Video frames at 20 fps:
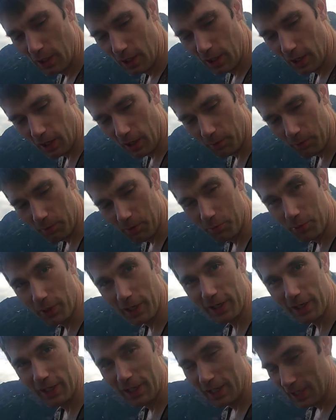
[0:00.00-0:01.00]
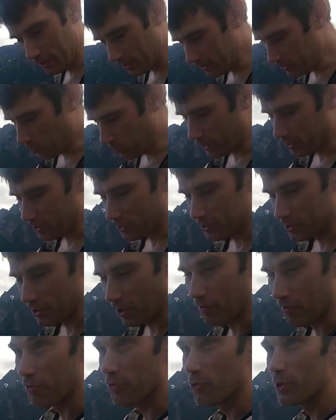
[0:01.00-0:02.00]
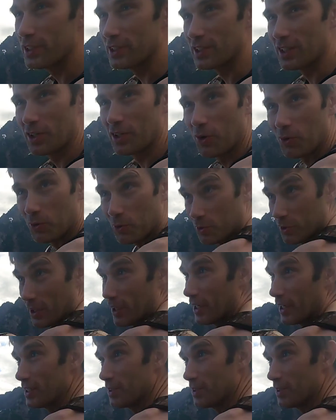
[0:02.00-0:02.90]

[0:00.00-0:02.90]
But these wetsuits are freezing cold.